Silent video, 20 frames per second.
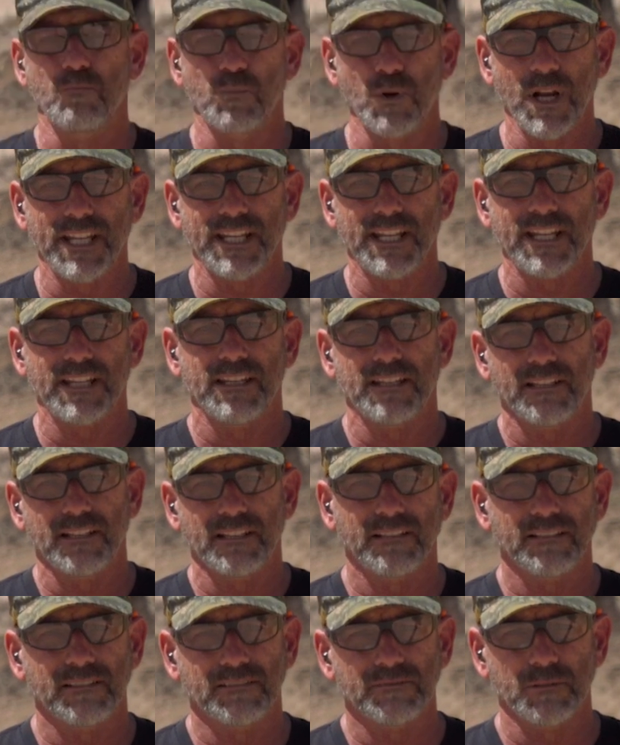braided
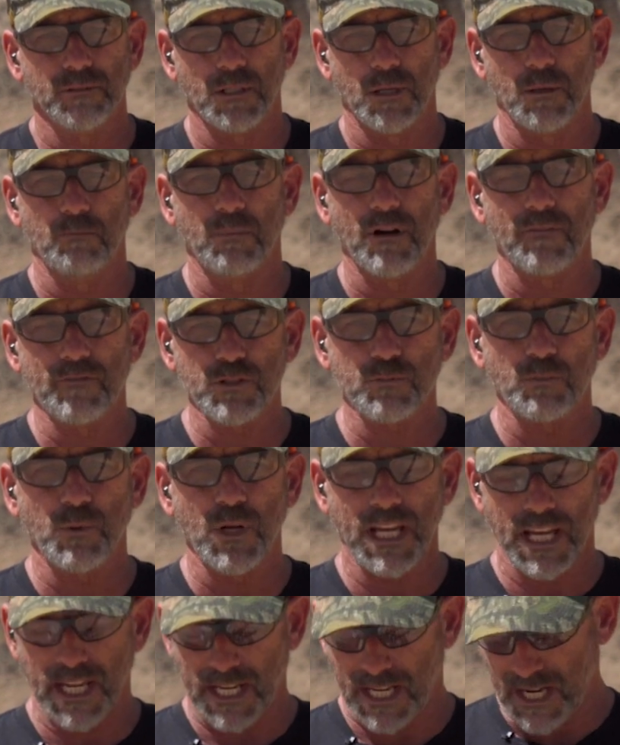uh, buffer
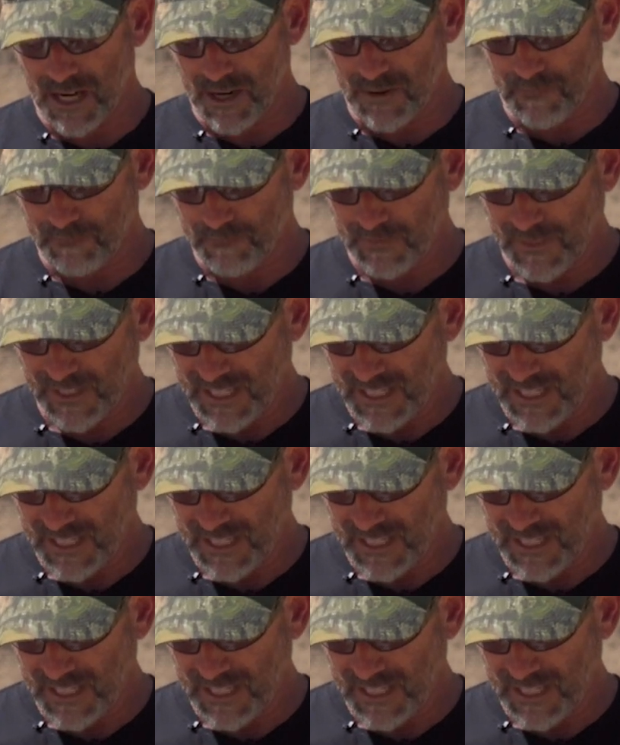spring in here,